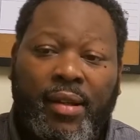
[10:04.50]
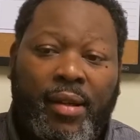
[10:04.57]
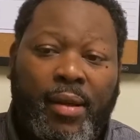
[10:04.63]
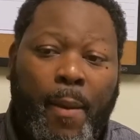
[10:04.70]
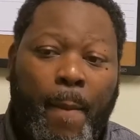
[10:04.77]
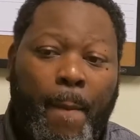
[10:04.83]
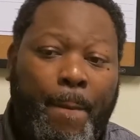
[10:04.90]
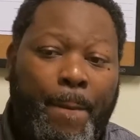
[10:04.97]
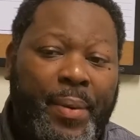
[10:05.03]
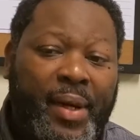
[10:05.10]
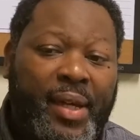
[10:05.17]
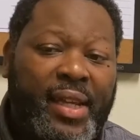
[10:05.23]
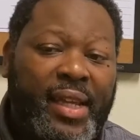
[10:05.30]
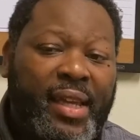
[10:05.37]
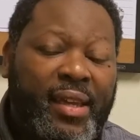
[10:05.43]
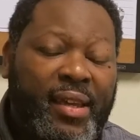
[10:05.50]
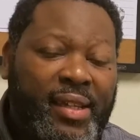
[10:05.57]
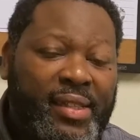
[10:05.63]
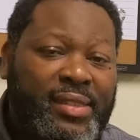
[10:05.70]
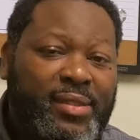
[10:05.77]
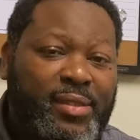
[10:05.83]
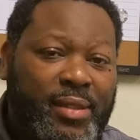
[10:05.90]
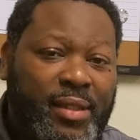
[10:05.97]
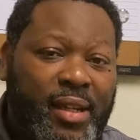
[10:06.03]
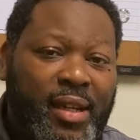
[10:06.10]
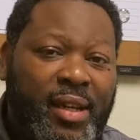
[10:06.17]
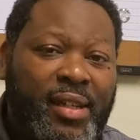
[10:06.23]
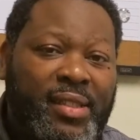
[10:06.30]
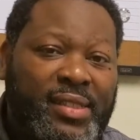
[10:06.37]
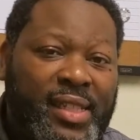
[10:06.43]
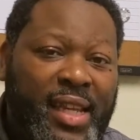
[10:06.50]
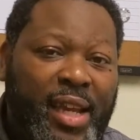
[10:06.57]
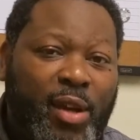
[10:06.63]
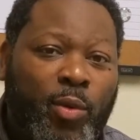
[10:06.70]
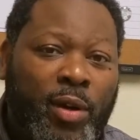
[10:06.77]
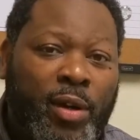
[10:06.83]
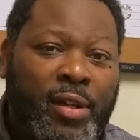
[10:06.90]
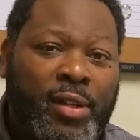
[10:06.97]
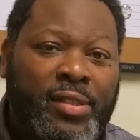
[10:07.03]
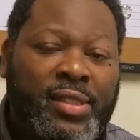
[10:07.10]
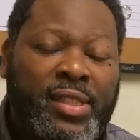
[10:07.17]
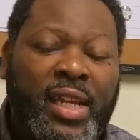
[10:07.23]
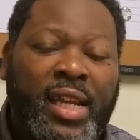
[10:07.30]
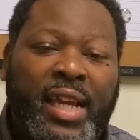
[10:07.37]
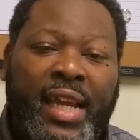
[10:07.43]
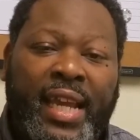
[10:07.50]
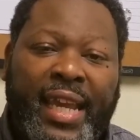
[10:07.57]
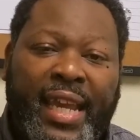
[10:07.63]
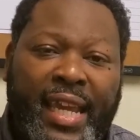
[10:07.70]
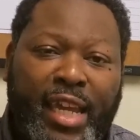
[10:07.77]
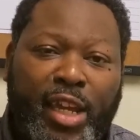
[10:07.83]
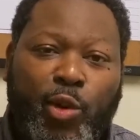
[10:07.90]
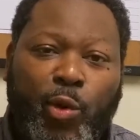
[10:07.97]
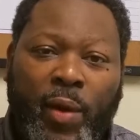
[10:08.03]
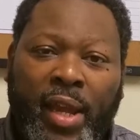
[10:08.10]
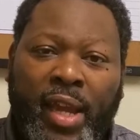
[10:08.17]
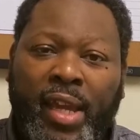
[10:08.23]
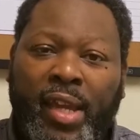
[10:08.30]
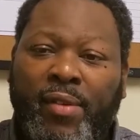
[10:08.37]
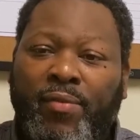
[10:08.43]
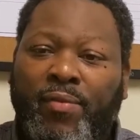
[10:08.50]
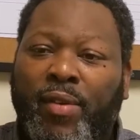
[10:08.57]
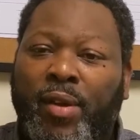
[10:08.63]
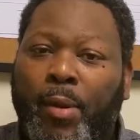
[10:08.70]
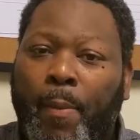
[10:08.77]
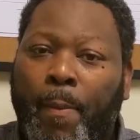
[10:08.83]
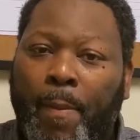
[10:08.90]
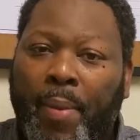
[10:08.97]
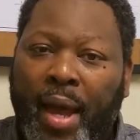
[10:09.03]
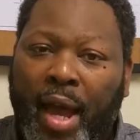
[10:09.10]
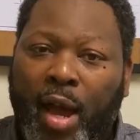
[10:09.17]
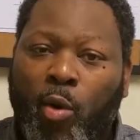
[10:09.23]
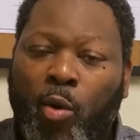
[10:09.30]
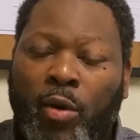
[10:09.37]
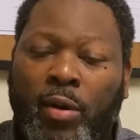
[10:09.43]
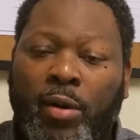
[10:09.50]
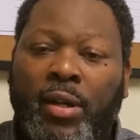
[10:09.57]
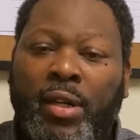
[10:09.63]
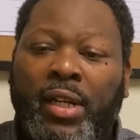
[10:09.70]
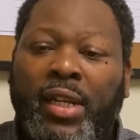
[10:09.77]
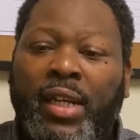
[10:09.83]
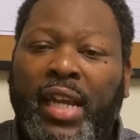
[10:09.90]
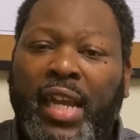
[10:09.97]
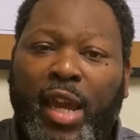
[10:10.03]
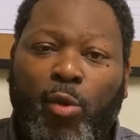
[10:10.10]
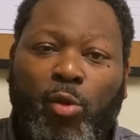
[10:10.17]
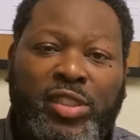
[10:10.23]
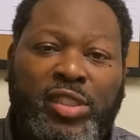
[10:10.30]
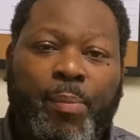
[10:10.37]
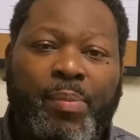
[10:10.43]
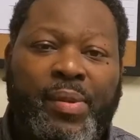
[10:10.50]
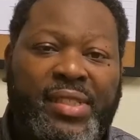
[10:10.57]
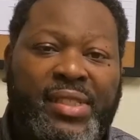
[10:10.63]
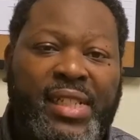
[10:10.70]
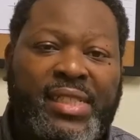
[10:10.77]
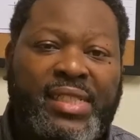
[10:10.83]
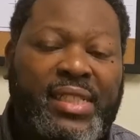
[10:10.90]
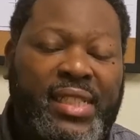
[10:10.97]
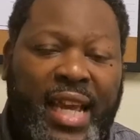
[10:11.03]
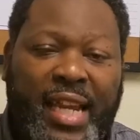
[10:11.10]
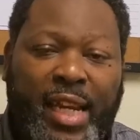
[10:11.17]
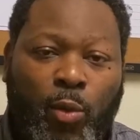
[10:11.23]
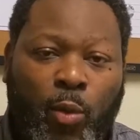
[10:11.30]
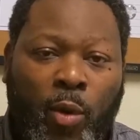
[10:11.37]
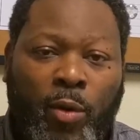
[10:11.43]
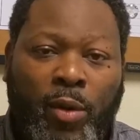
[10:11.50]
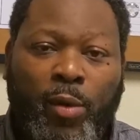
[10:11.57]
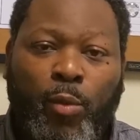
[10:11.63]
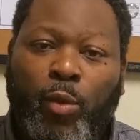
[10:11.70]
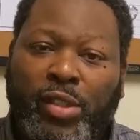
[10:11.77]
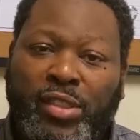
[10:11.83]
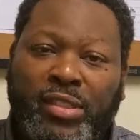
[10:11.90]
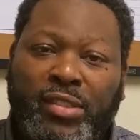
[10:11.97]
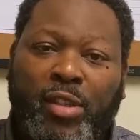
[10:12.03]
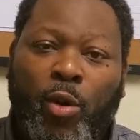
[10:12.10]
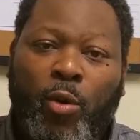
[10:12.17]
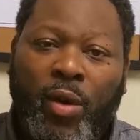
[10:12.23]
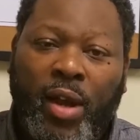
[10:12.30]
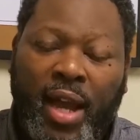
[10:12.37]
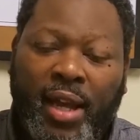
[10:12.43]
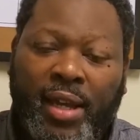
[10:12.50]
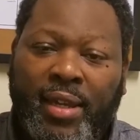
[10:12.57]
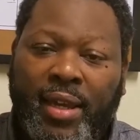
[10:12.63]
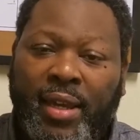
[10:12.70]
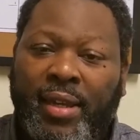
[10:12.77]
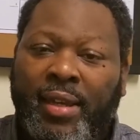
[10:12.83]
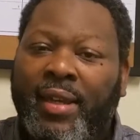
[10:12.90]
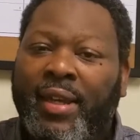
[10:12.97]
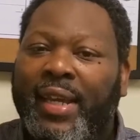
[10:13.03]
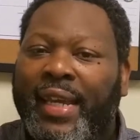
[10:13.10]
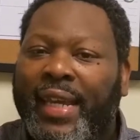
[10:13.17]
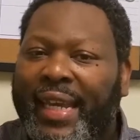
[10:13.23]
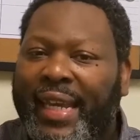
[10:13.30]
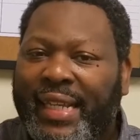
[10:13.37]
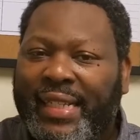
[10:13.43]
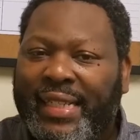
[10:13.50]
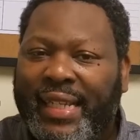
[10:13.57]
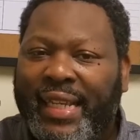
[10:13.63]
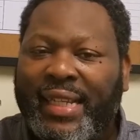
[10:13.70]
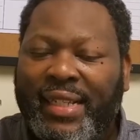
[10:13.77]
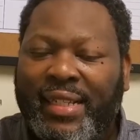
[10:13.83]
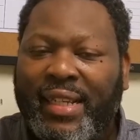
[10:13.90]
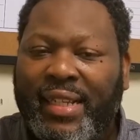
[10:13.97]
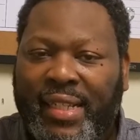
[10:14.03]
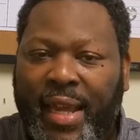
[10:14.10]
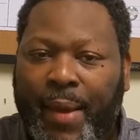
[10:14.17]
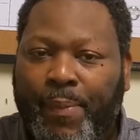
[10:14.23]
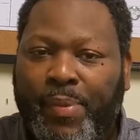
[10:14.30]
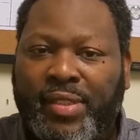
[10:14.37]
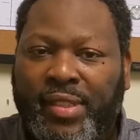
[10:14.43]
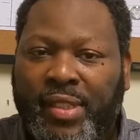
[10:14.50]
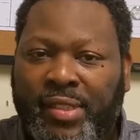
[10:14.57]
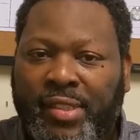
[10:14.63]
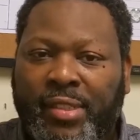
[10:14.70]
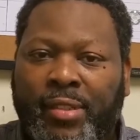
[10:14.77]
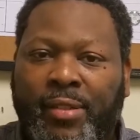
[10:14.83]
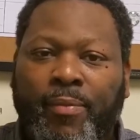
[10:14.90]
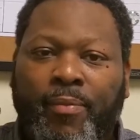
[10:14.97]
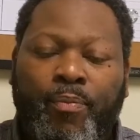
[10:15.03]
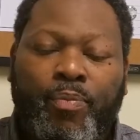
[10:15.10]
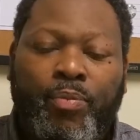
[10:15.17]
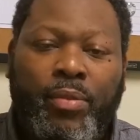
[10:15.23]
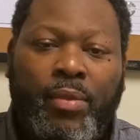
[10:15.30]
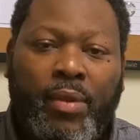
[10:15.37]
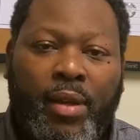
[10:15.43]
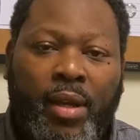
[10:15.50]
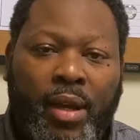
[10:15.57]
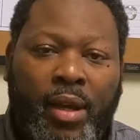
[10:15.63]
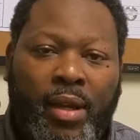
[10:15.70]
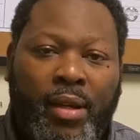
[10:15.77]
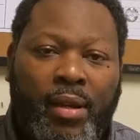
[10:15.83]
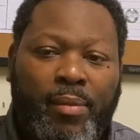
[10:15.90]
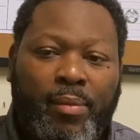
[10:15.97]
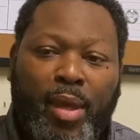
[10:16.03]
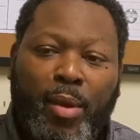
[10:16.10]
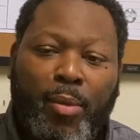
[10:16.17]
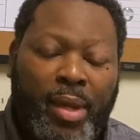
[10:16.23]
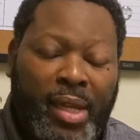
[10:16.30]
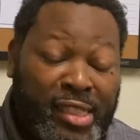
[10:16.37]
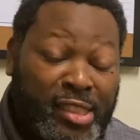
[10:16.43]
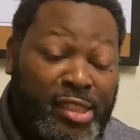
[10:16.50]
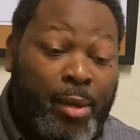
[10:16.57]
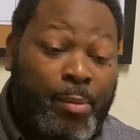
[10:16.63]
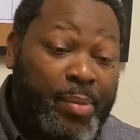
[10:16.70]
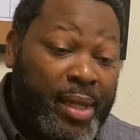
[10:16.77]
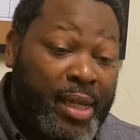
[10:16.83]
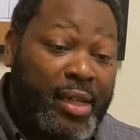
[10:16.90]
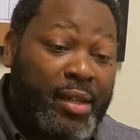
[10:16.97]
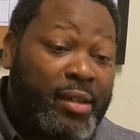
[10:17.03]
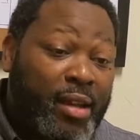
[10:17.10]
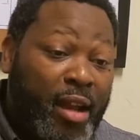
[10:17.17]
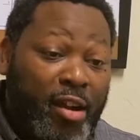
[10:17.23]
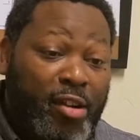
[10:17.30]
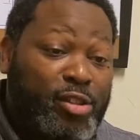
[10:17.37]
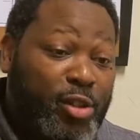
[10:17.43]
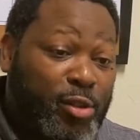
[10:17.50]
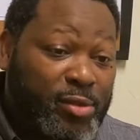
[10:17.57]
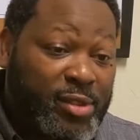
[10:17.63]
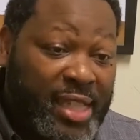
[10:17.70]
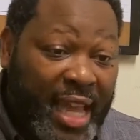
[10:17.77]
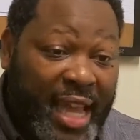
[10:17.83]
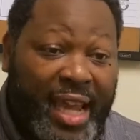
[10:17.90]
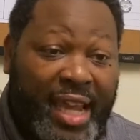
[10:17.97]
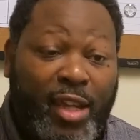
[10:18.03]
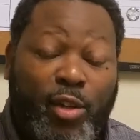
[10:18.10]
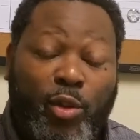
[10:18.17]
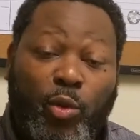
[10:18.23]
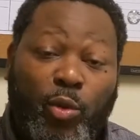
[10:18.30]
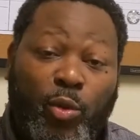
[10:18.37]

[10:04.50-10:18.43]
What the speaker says: But his take was he craved power. It was a position that he wanted, which is Hokage. He didn't get that position. It ends up being Naruto's dad who,